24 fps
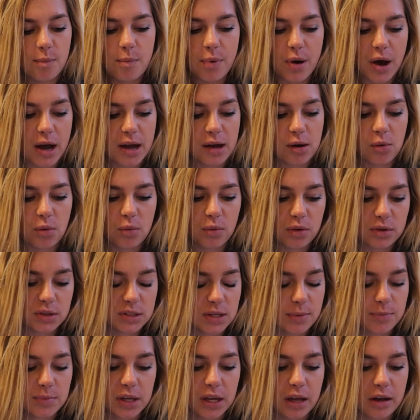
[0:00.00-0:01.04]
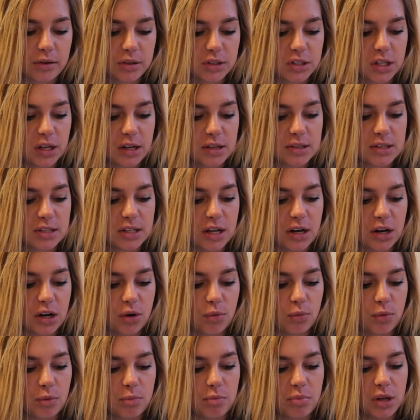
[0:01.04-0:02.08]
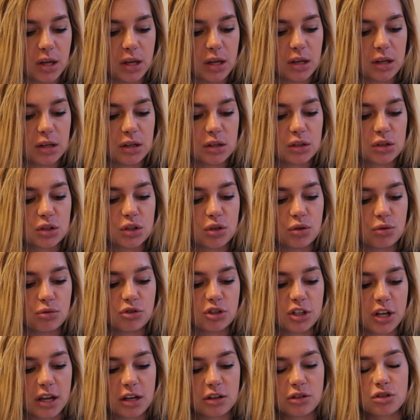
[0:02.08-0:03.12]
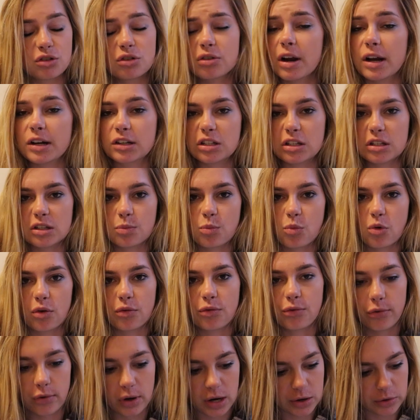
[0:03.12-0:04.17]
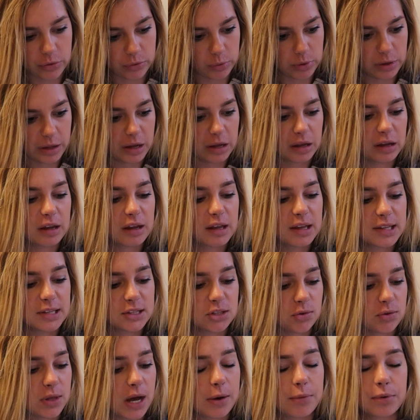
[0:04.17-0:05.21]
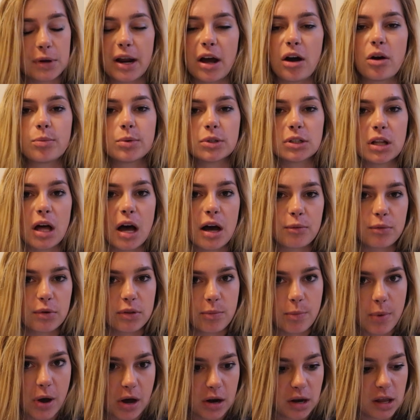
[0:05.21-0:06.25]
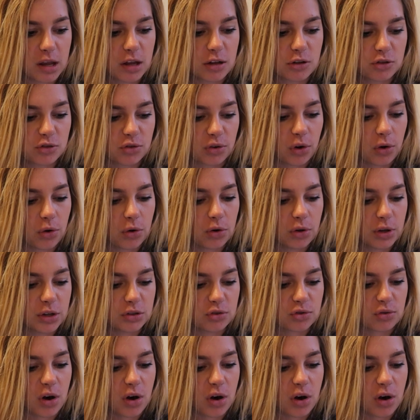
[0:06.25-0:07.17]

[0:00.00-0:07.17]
But something else to consider would be to change directions more frequently. So that would help a lot with body control and